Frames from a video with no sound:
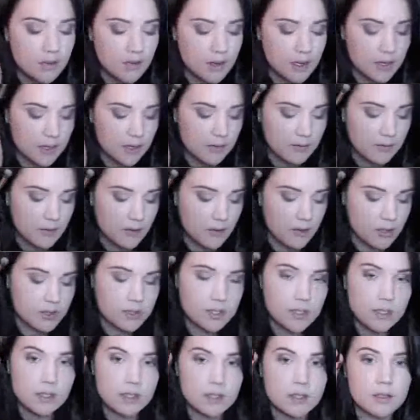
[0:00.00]
And then even though
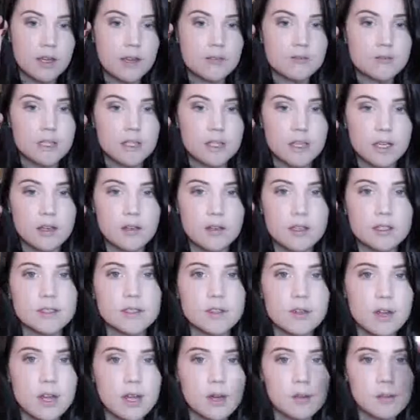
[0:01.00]
there's a little left on here,
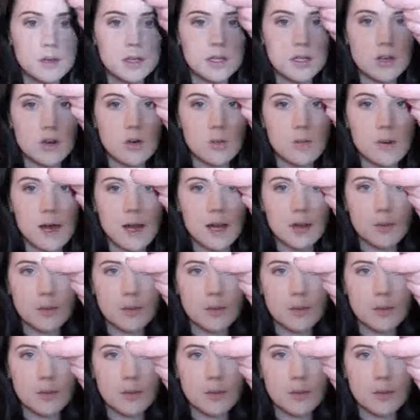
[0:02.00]
that's okay. I'm going to go